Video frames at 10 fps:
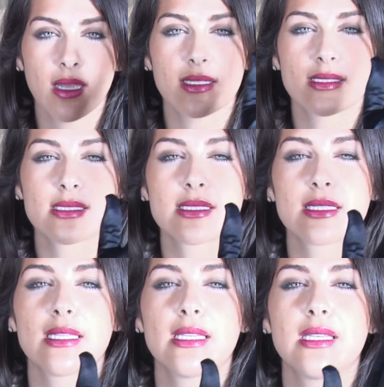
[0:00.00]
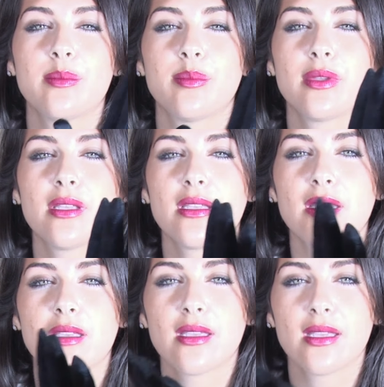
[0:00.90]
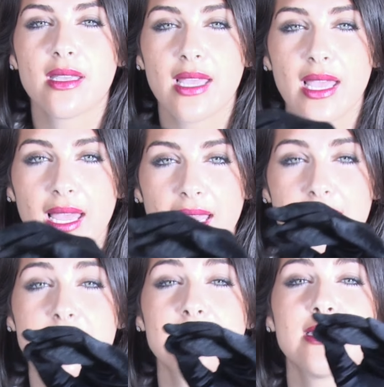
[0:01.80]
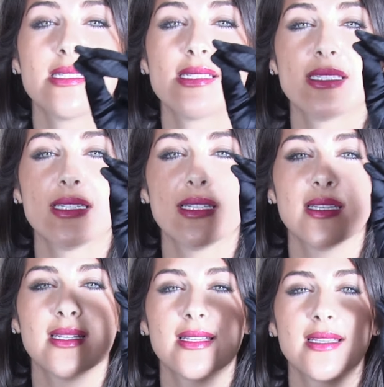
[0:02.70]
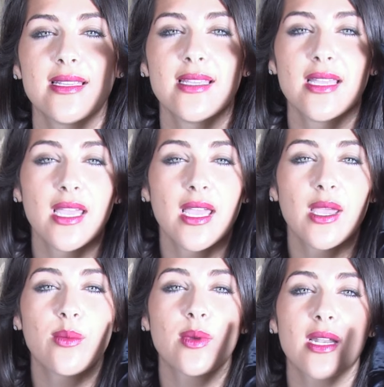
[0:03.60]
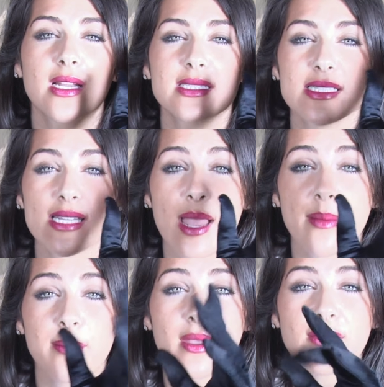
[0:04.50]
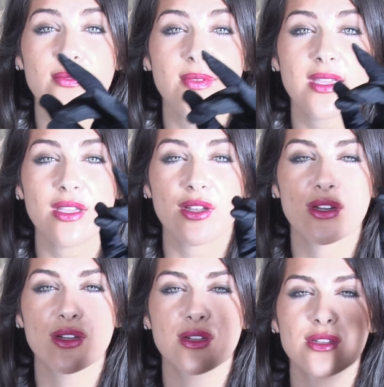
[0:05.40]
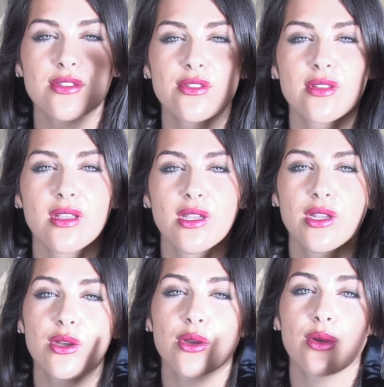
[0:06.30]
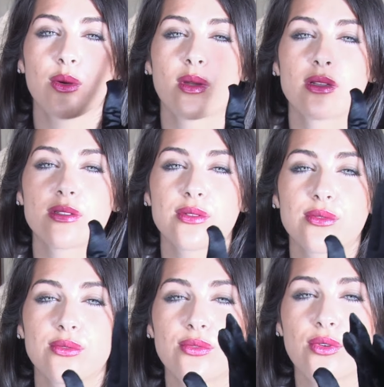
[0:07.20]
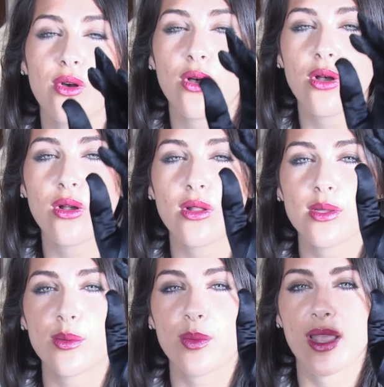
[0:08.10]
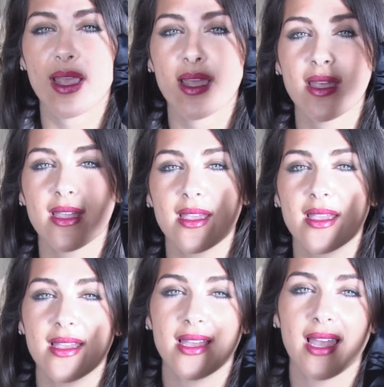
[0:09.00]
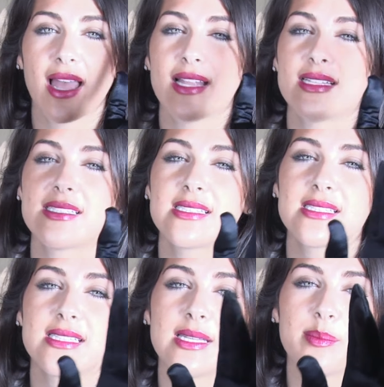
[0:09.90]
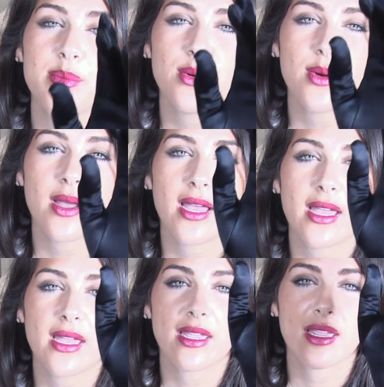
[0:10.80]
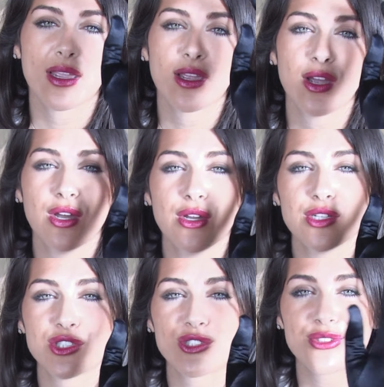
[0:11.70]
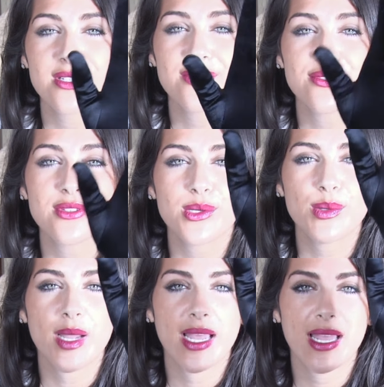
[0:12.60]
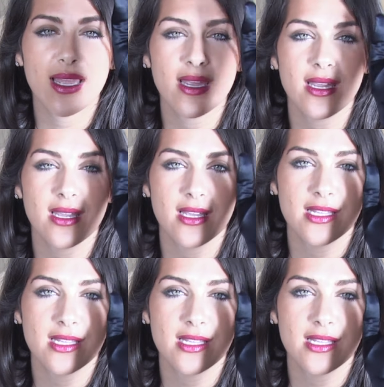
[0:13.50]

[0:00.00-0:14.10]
and sleepy and dizzy. And when I snap my fingers, you're going to fall away and slip away, drift away